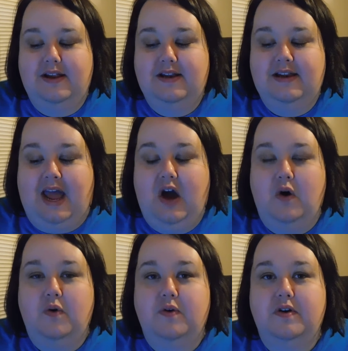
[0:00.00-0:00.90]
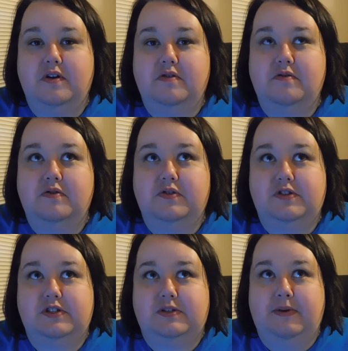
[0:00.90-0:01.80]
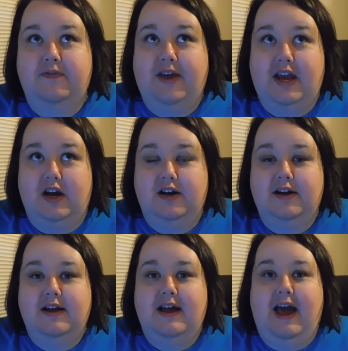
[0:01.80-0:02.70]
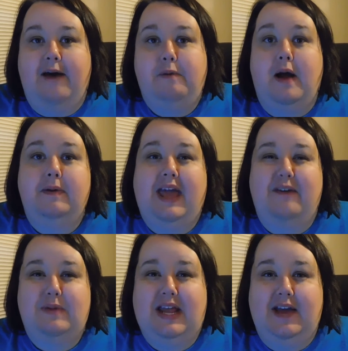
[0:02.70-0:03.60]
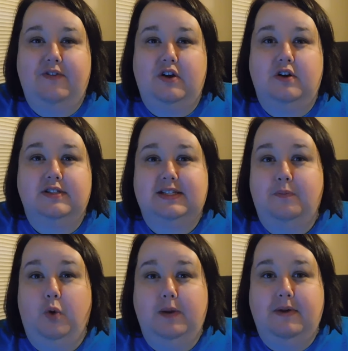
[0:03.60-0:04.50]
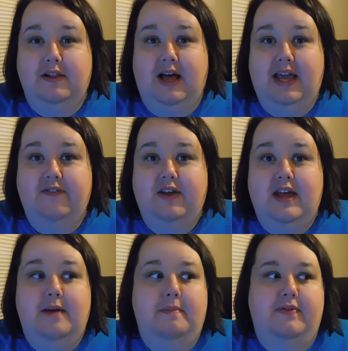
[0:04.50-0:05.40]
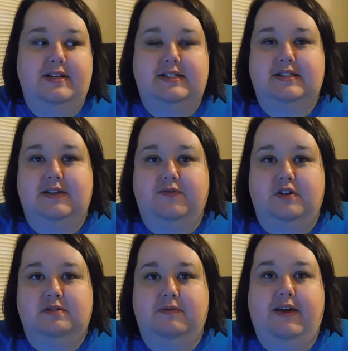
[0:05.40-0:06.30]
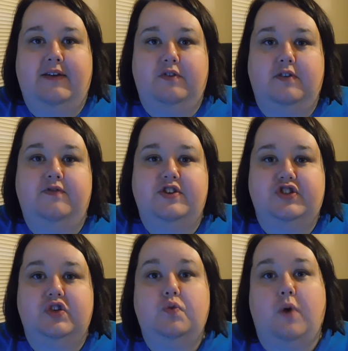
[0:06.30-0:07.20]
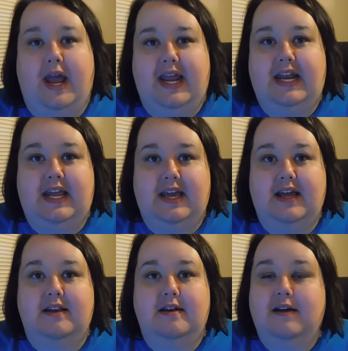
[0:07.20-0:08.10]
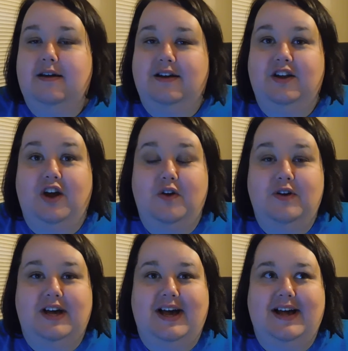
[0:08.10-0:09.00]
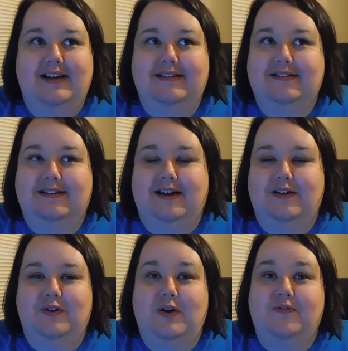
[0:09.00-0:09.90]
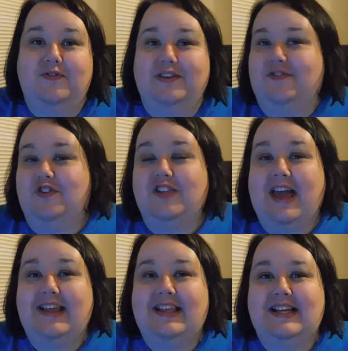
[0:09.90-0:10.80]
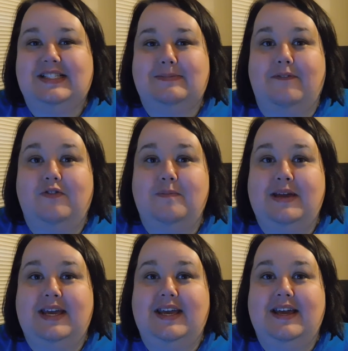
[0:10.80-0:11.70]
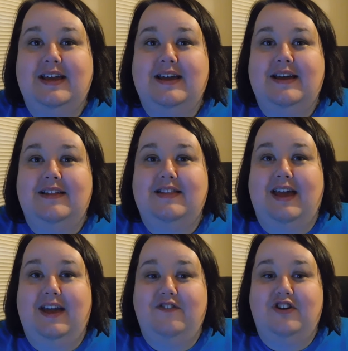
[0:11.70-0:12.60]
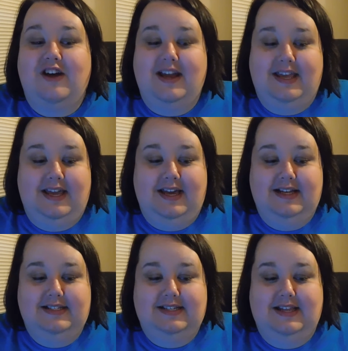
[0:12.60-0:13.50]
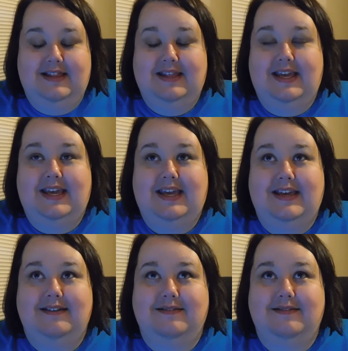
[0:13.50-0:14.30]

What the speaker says: Now, to be fair, I probably have been heavier at some point in my life, but this is the first time I've ever officially weighed in. You know, I don't know if you're like this, but for me, the heavier I get, the